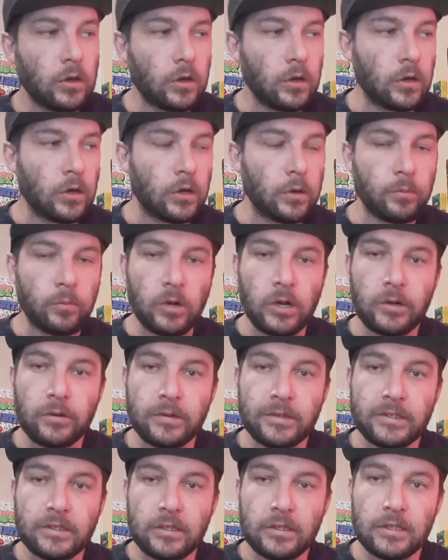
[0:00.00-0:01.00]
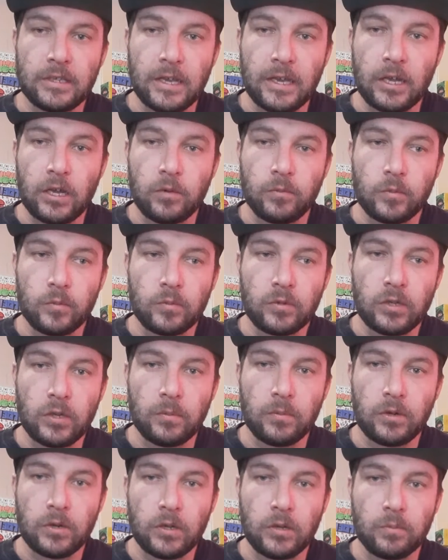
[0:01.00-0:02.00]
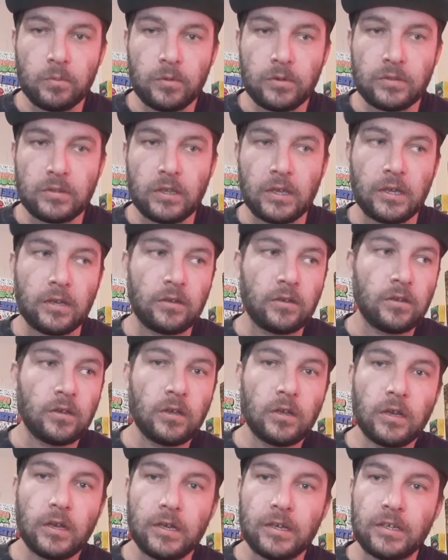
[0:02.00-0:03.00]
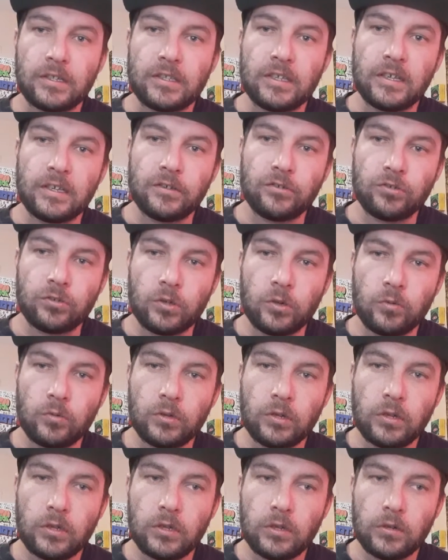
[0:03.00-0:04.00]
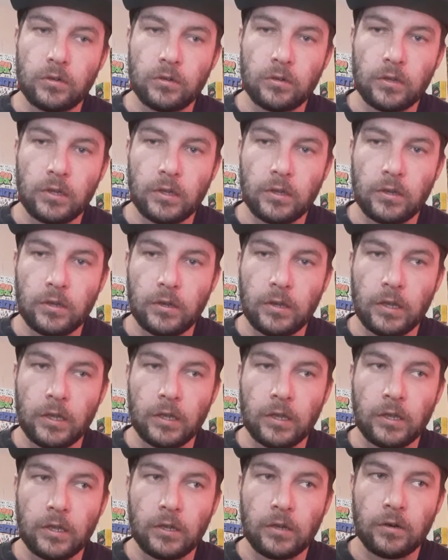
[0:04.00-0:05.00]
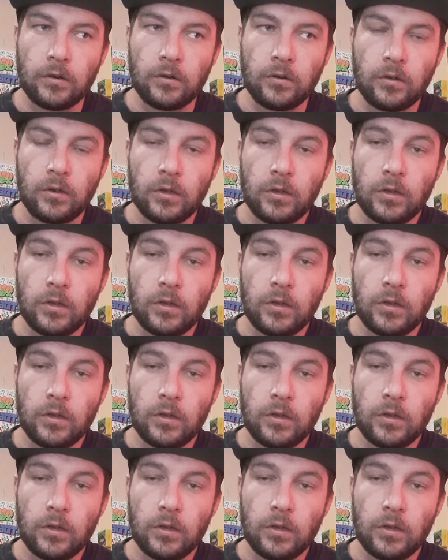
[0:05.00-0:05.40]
Uh, progress on the album coming up is like I got the intro done and